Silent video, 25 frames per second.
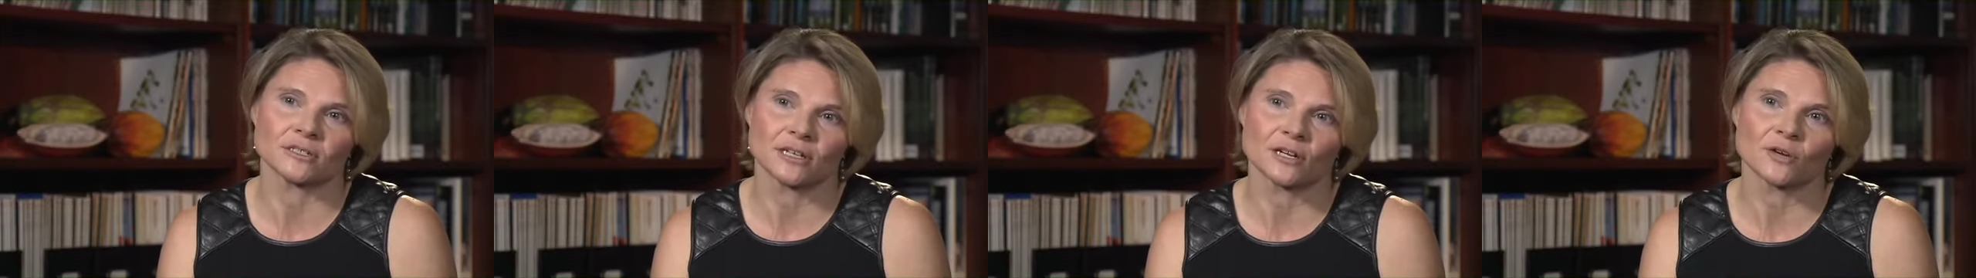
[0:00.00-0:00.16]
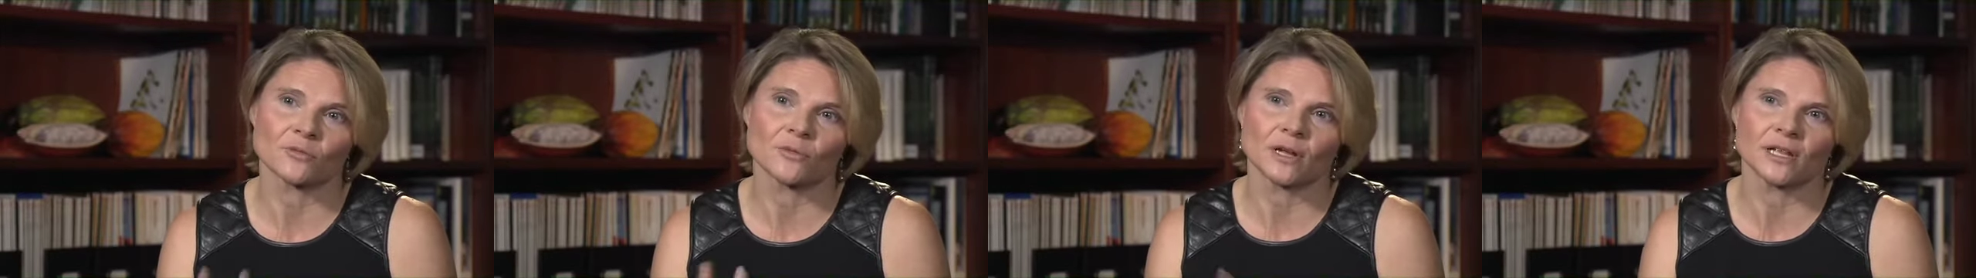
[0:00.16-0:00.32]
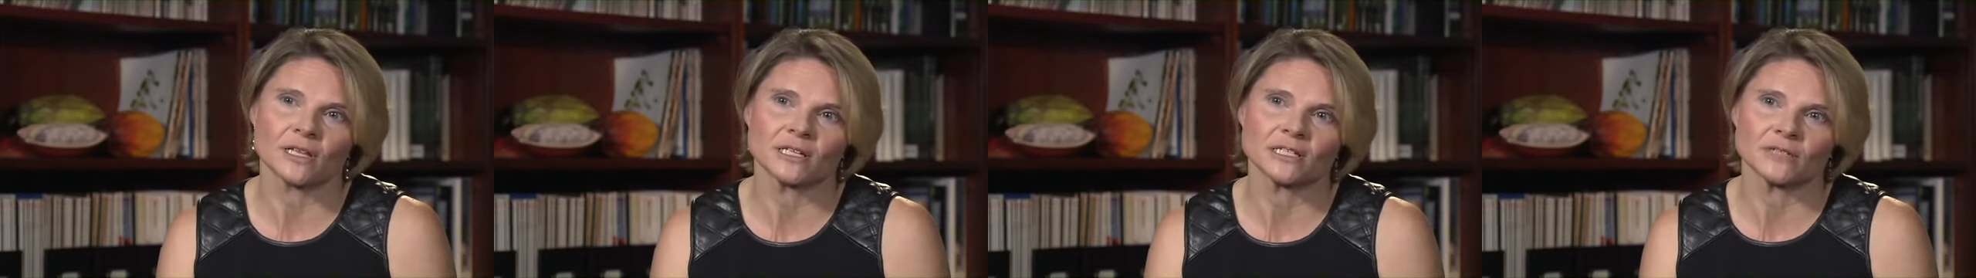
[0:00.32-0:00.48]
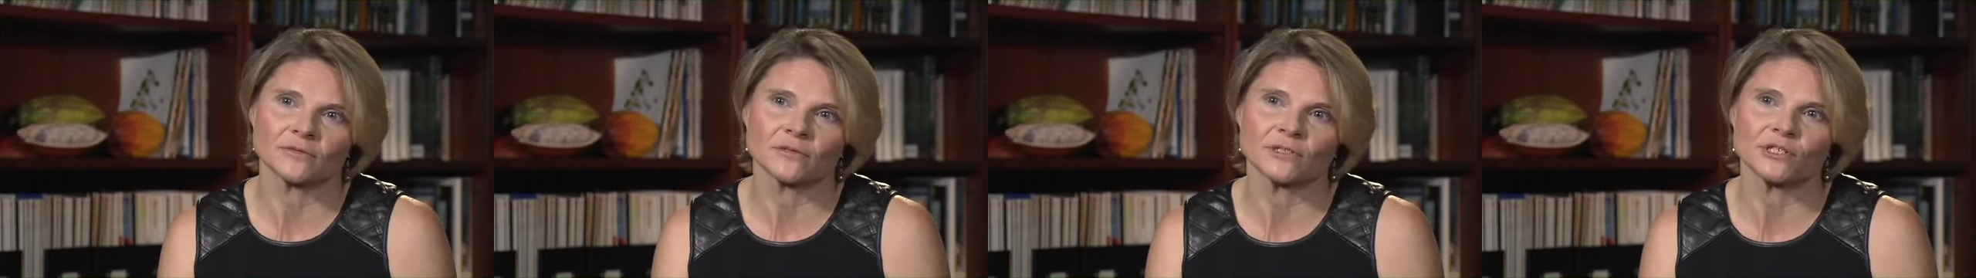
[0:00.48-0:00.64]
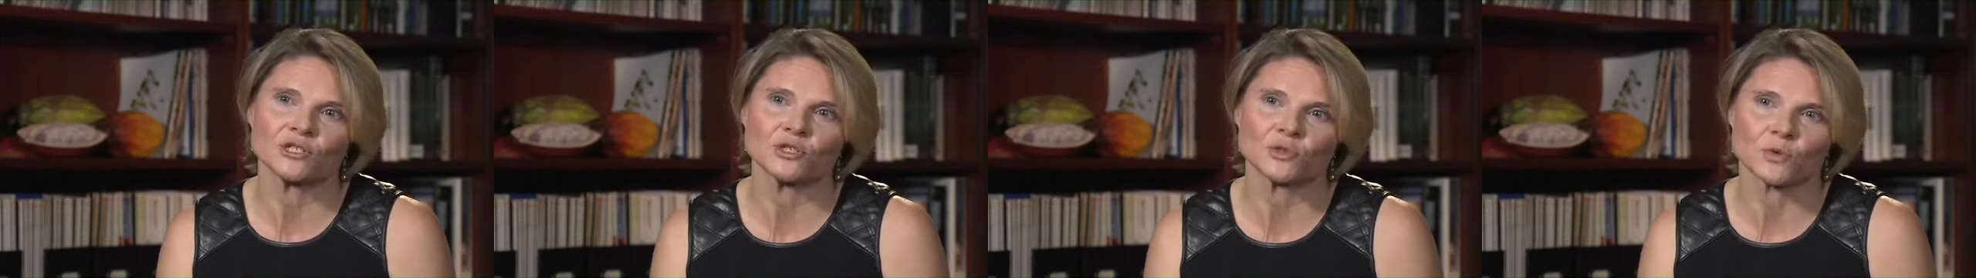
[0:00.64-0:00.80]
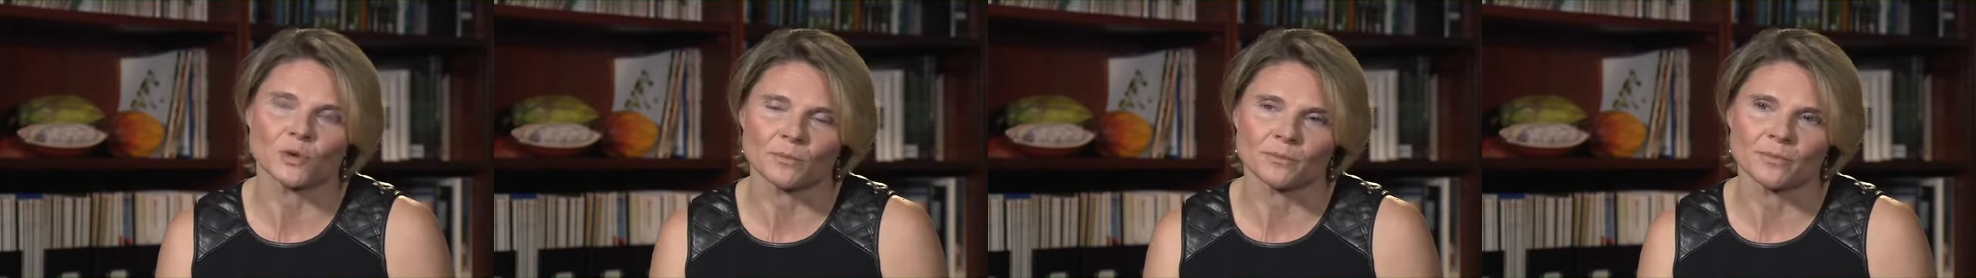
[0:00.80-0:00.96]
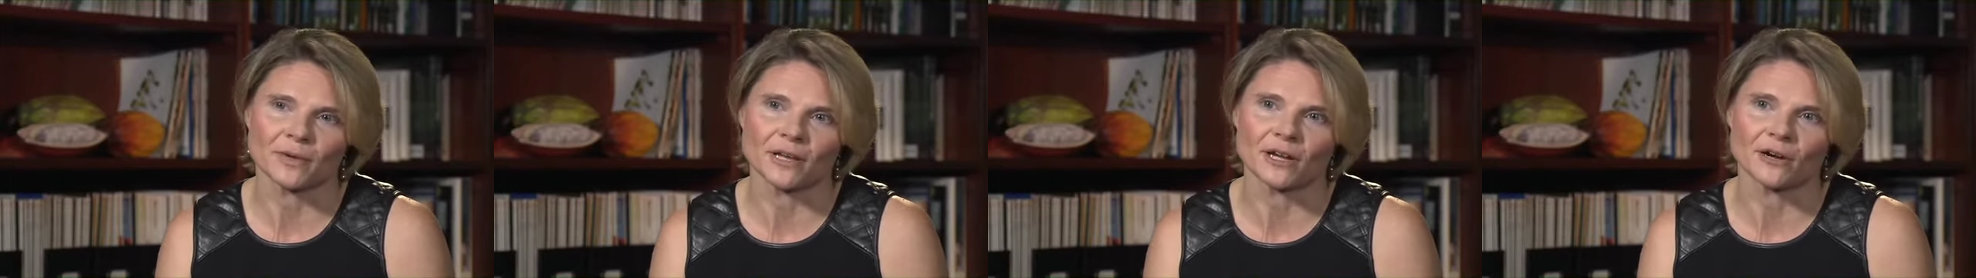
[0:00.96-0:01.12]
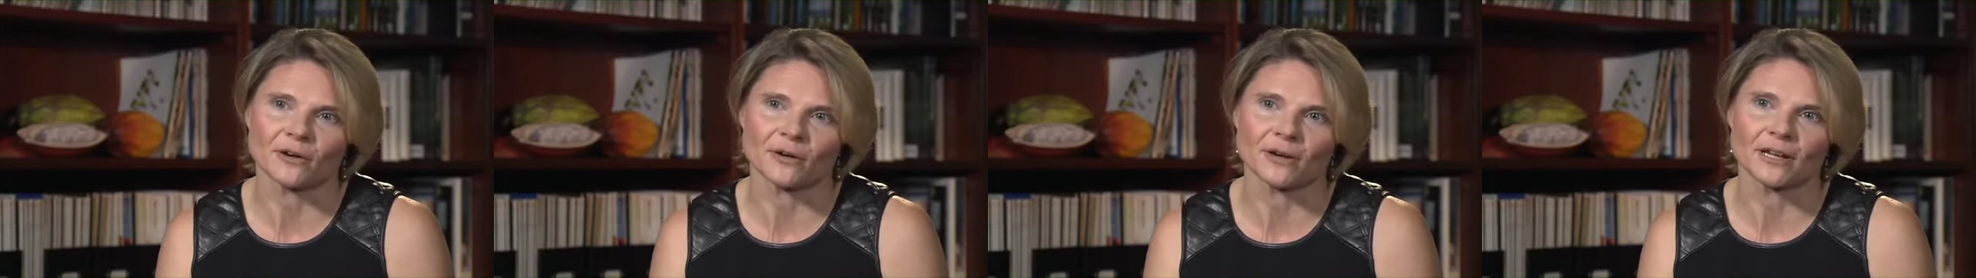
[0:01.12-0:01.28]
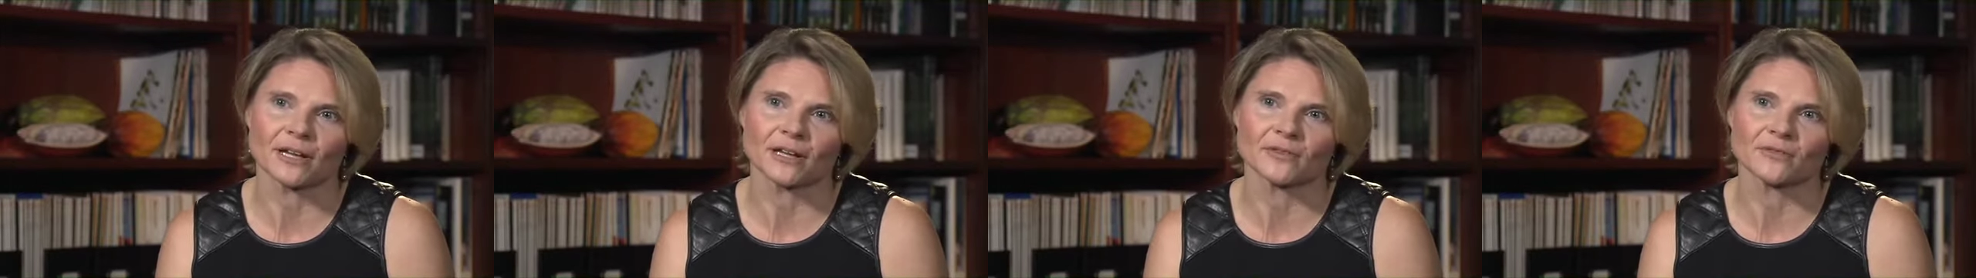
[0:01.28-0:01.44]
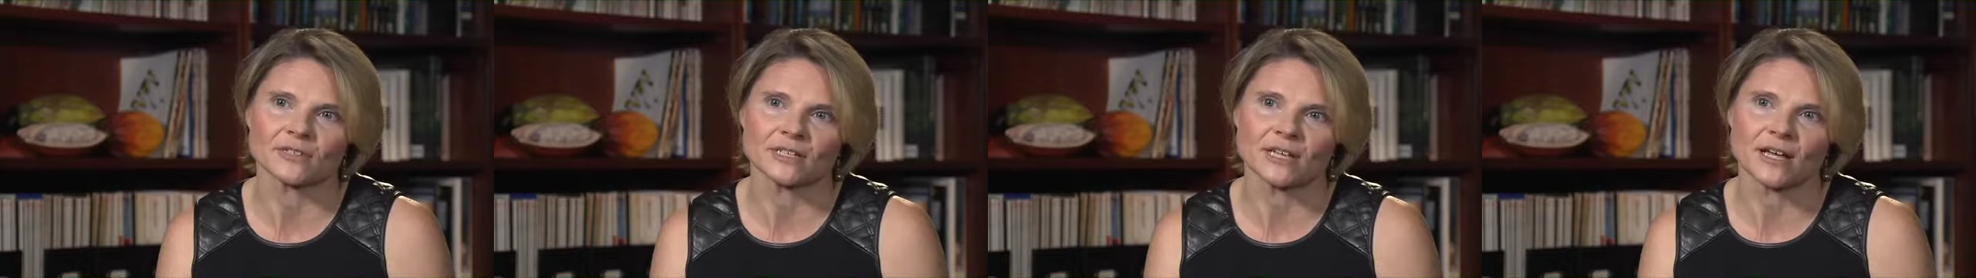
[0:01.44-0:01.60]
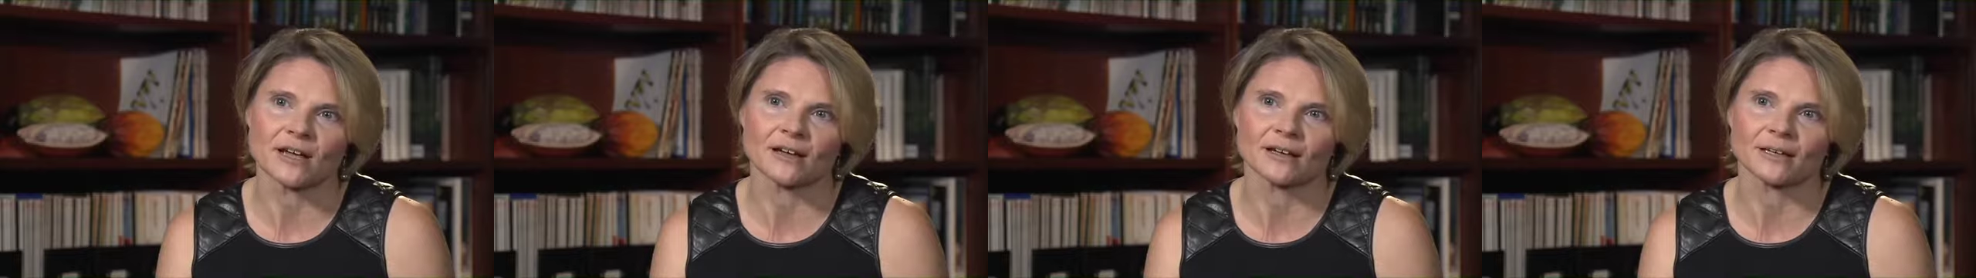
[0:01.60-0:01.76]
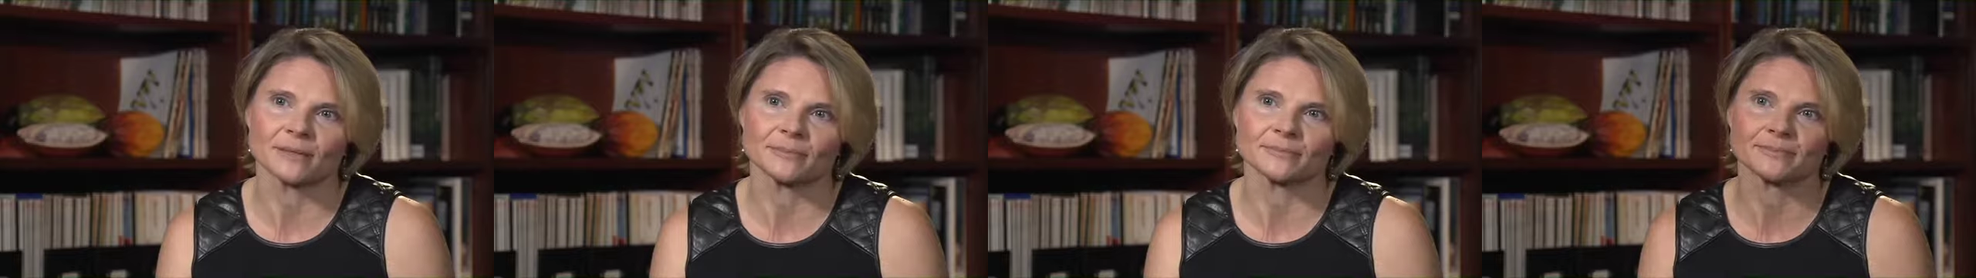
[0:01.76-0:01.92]
in a relatively short period of
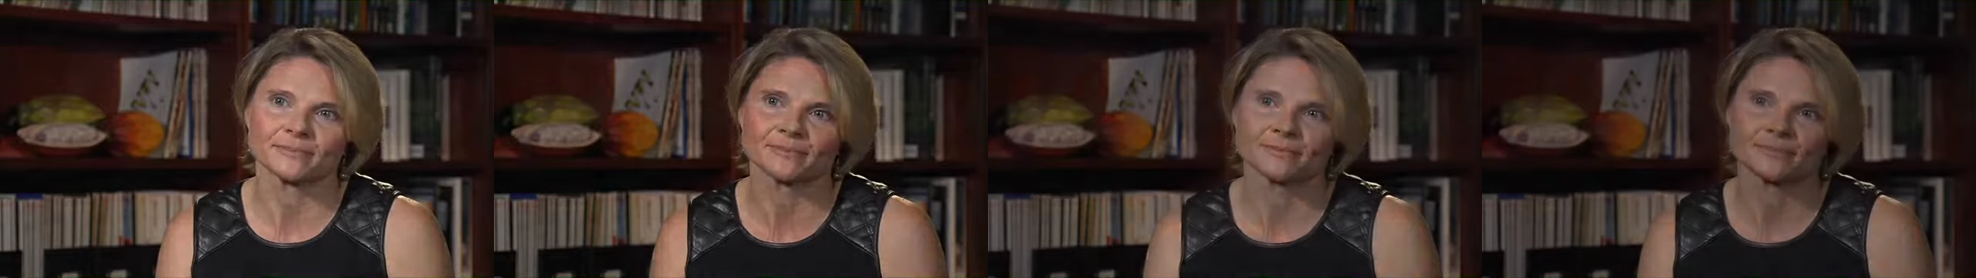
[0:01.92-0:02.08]
time.